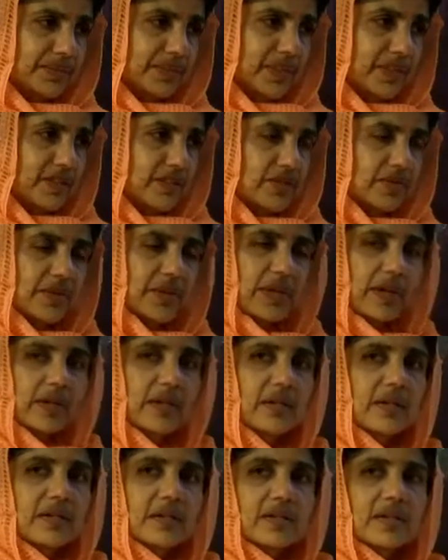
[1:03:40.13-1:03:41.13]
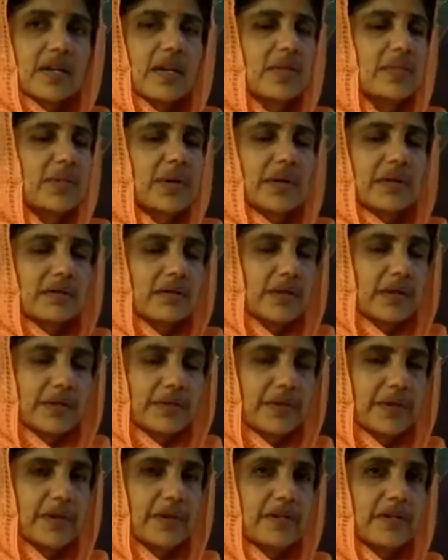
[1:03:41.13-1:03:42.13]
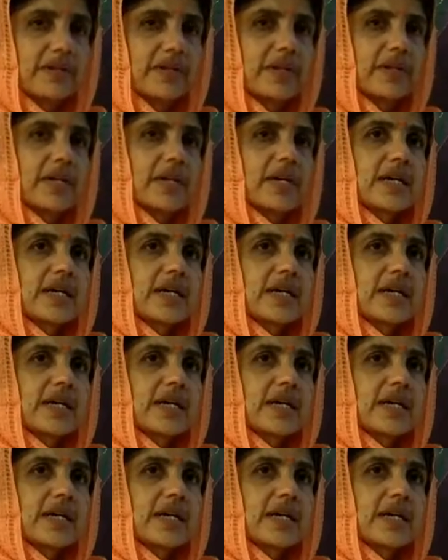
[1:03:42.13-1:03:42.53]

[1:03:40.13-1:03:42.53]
Ishvara, Karma, whatever it is.